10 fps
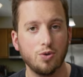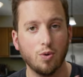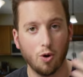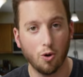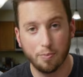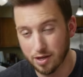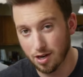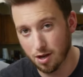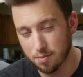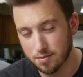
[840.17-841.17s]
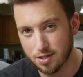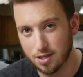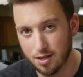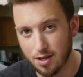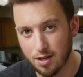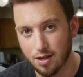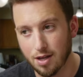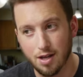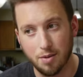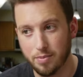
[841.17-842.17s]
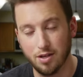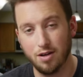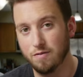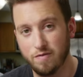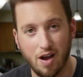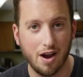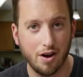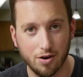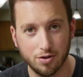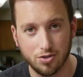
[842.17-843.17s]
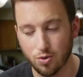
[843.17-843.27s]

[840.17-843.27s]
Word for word: you open up to the ability of fires